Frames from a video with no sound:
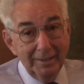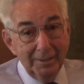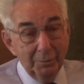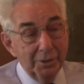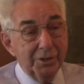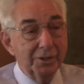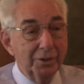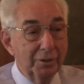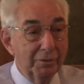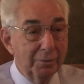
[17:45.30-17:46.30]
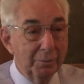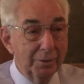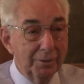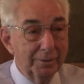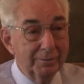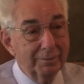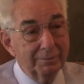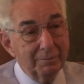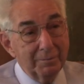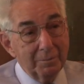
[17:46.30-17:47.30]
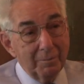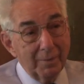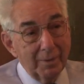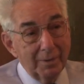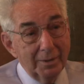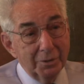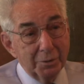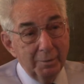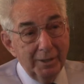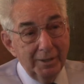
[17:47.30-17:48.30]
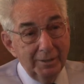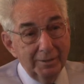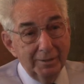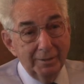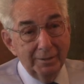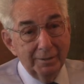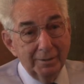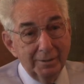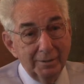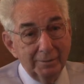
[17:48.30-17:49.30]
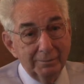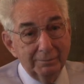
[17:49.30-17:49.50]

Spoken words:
one sense, all over the world. In Spain and in